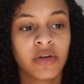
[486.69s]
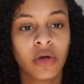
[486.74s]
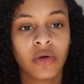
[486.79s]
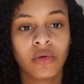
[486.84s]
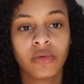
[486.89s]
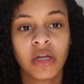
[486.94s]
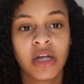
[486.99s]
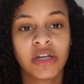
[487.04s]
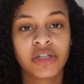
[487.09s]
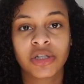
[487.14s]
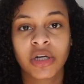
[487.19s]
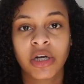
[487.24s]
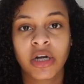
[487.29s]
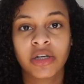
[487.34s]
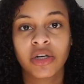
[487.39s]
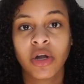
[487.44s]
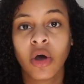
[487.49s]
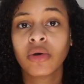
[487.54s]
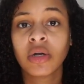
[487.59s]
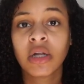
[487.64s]
Don't let your,
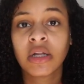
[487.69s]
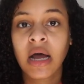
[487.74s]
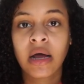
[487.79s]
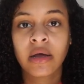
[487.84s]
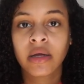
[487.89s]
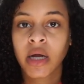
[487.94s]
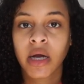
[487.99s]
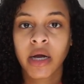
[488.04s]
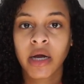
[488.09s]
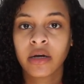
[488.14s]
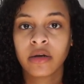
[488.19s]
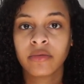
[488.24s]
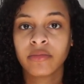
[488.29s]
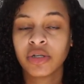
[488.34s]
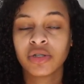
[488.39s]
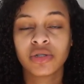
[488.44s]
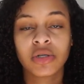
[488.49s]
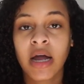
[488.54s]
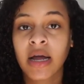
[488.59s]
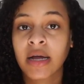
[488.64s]
don't allow your hair to
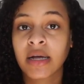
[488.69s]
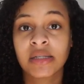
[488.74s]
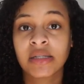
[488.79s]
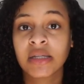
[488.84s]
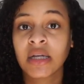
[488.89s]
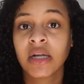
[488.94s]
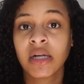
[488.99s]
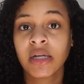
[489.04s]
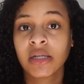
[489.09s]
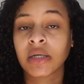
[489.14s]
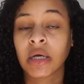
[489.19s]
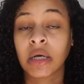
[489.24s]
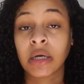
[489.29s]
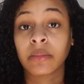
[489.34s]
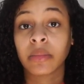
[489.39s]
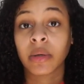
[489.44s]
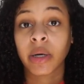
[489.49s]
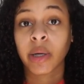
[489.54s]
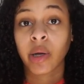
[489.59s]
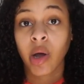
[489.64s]
be dry because it is going
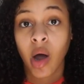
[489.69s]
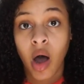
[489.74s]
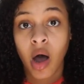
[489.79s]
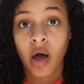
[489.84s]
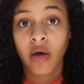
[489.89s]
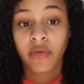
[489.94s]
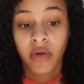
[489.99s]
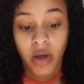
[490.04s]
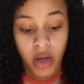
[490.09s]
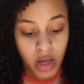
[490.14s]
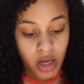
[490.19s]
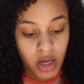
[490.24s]
to break off.